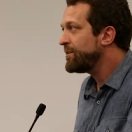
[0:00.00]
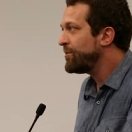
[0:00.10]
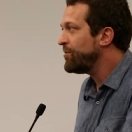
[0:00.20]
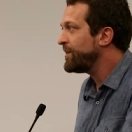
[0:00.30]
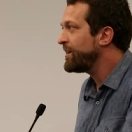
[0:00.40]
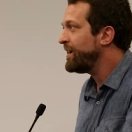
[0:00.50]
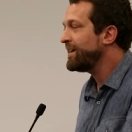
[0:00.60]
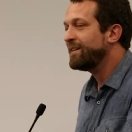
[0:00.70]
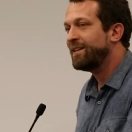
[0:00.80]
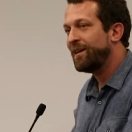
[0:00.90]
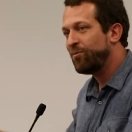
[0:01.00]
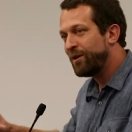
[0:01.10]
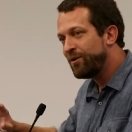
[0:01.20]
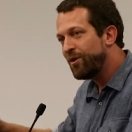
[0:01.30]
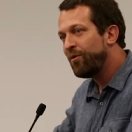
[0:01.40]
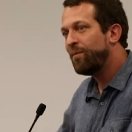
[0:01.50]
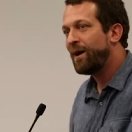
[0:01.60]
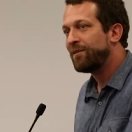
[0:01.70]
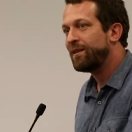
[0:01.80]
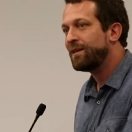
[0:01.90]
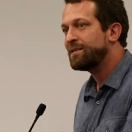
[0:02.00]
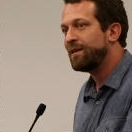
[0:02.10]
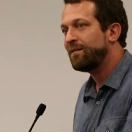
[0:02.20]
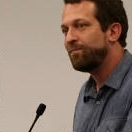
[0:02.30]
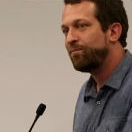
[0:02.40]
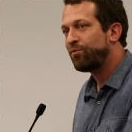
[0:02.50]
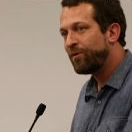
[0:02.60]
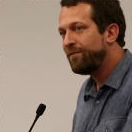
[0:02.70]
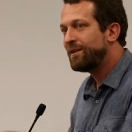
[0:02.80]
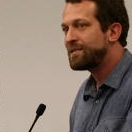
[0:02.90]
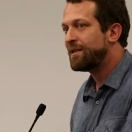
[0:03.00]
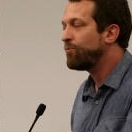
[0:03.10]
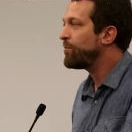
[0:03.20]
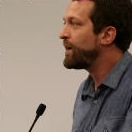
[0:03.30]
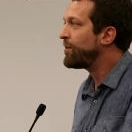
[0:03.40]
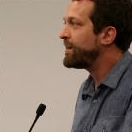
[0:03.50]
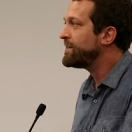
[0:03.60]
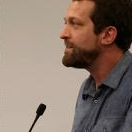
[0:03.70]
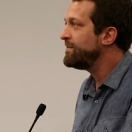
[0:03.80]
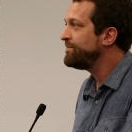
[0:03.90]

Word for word: to the humankind that we know about things that previously were buried.